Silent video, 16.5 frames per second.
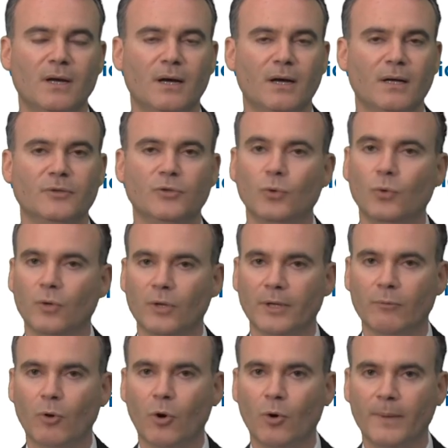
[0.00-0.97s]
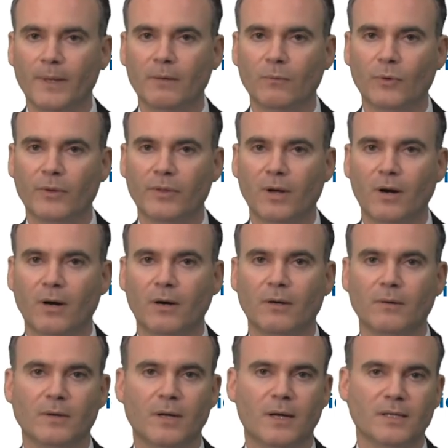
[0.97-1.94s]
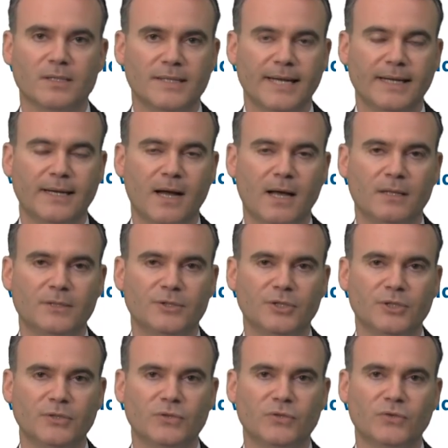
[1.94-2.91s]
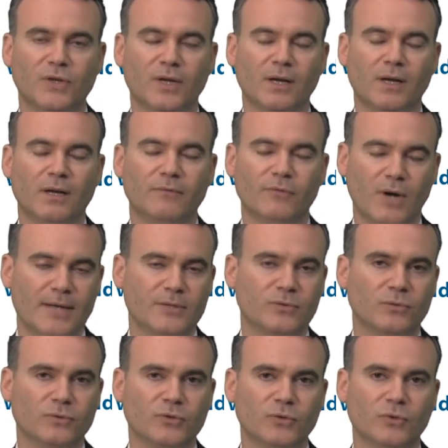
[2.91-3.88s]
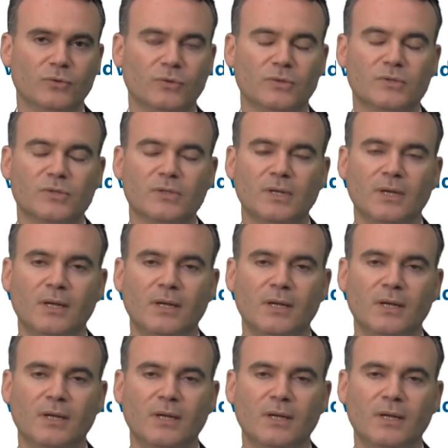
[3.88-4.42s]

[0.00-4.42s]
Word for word: uh, dual enrollment with our uh, state colleges uh, for high school students,